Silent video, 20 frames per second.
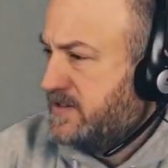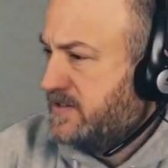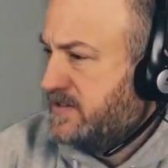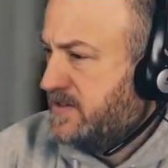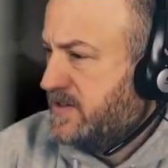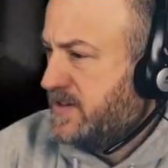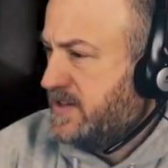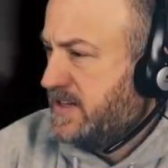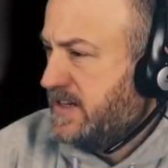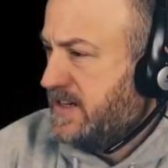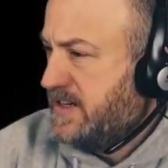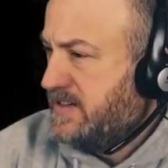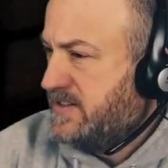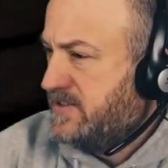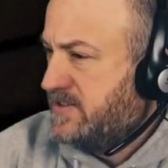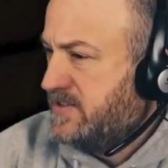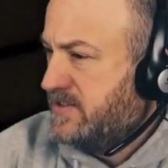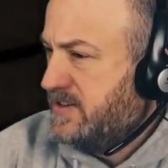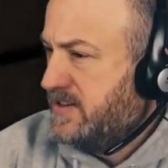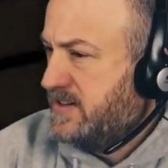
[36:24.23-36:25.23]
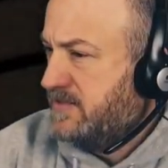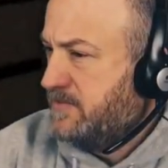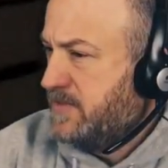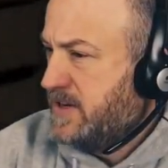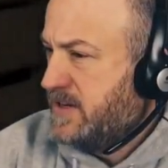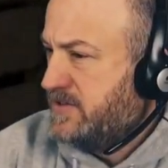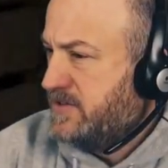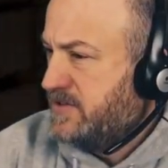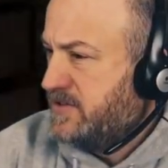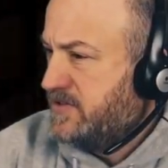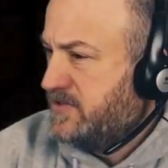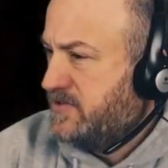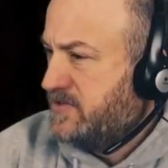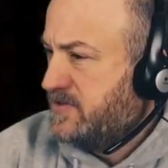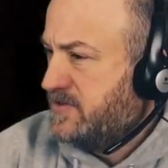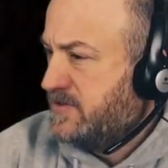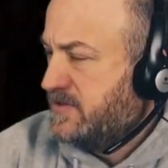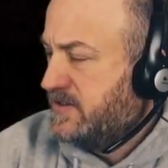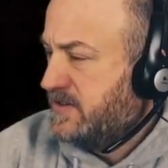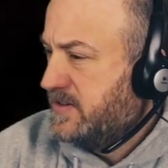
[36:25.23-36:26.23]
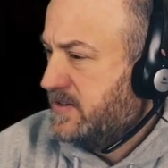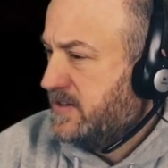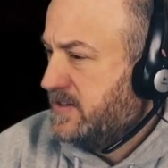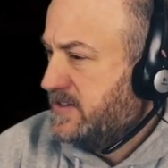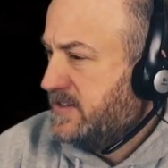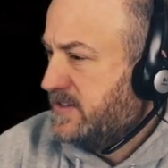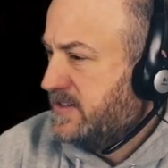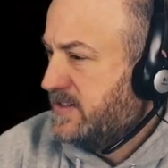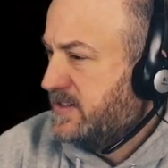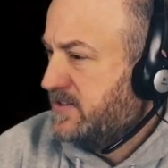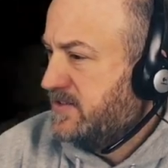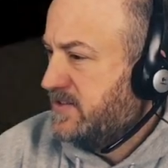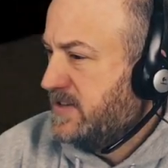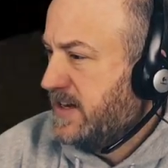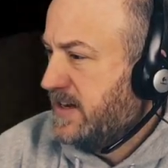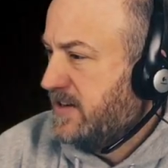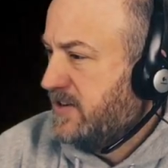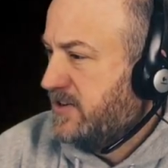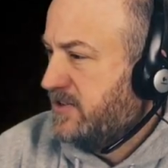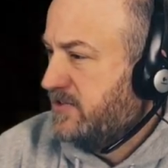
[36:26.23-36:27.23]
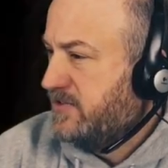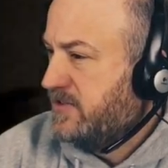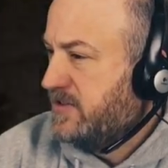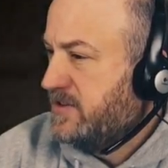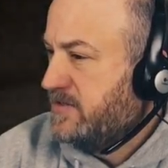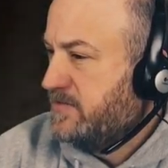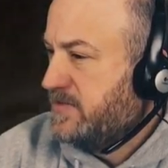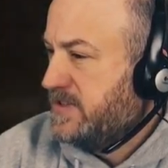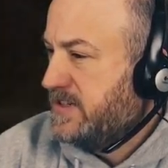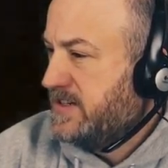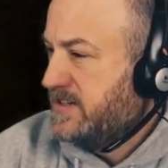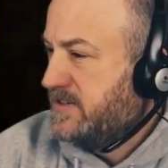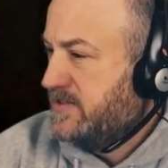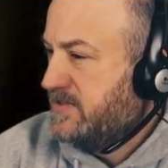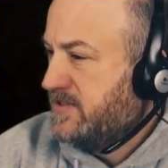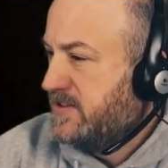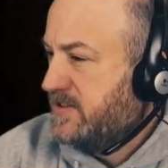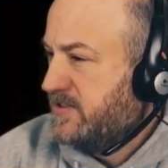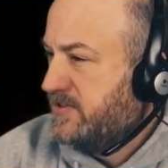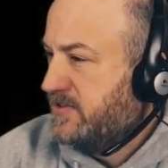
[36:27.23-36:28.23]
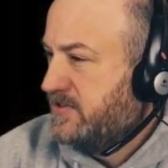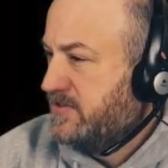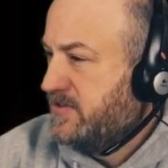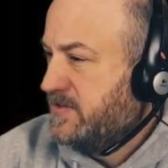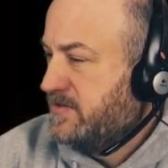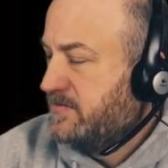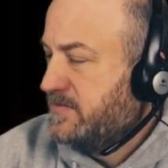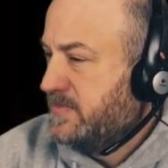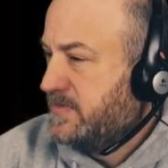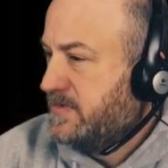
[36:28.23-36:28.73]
So I think he's just getting a measuring tool. Unless he's going to do that laundry room. Is he going to do the laundry room?